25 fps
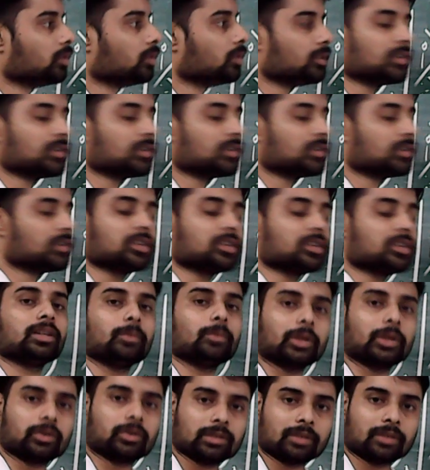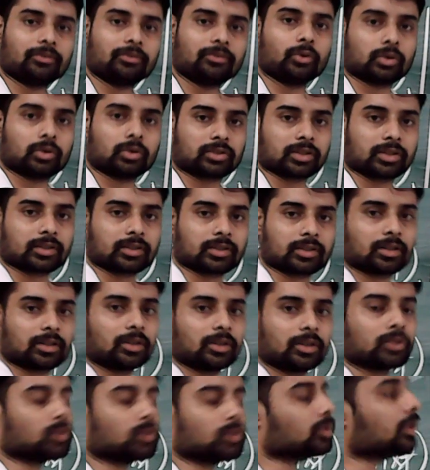is a treaty between the forces.
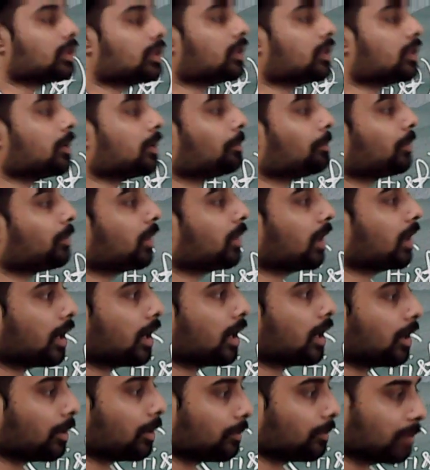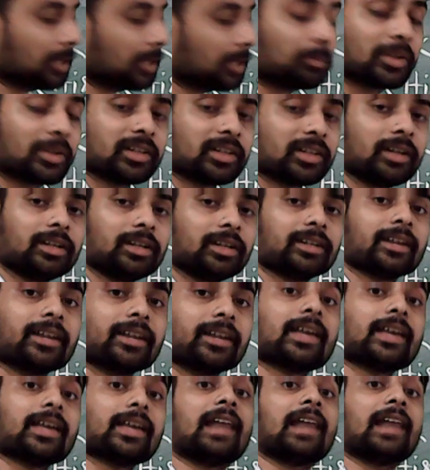So, they uh, represent it
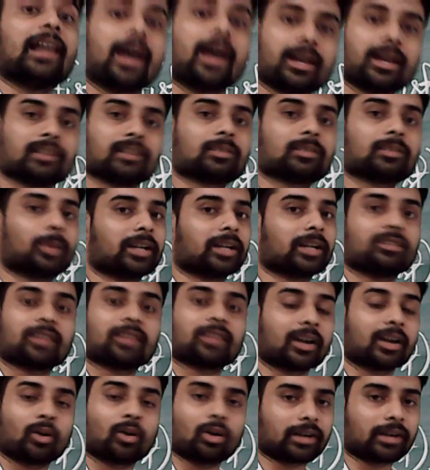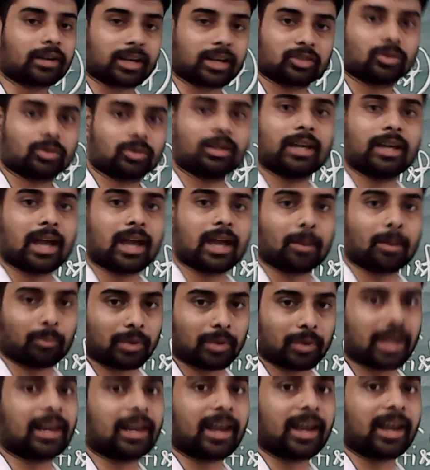an alliance, but it is not actually an
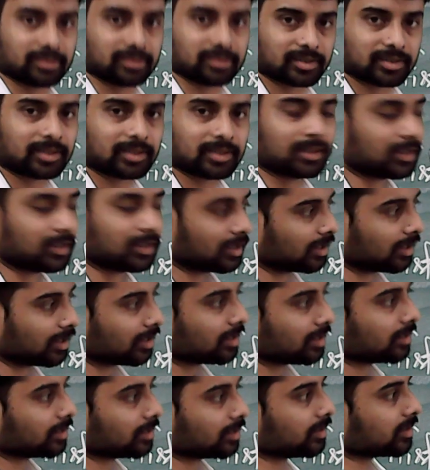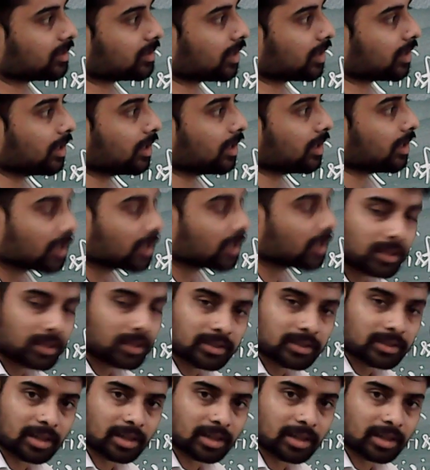alliance. It is a
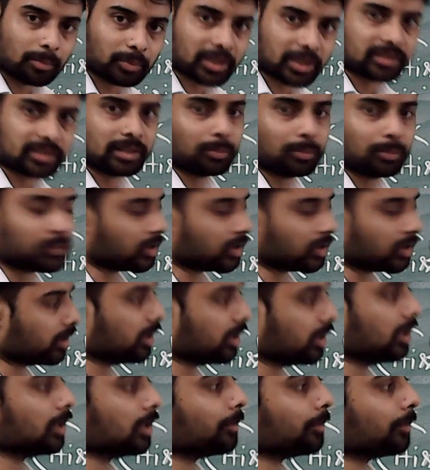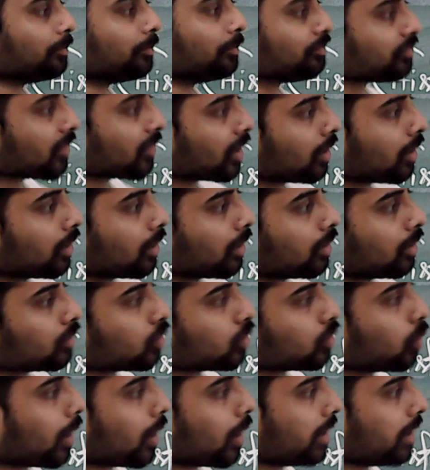suppressive treaty. So,
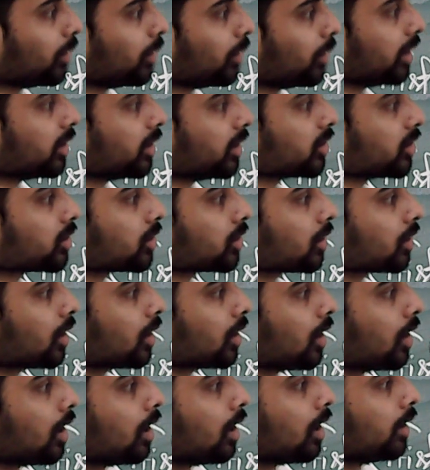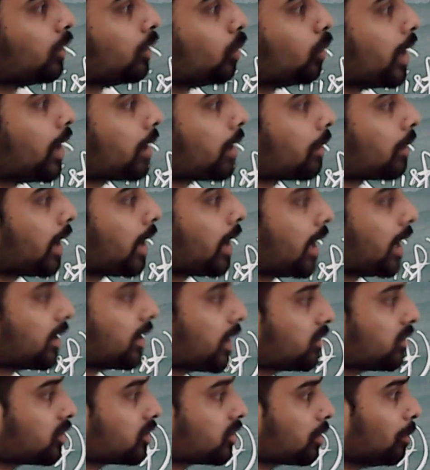why British uh, were
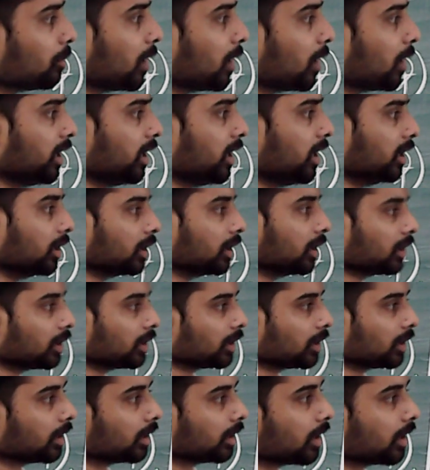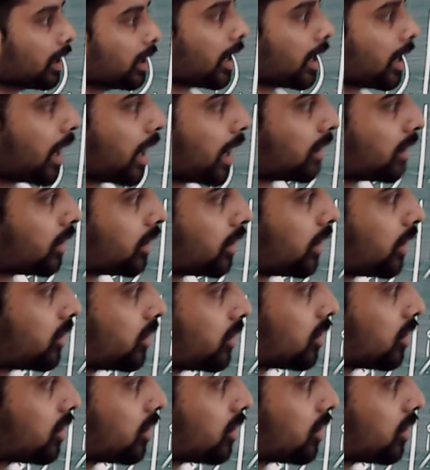attached money, attached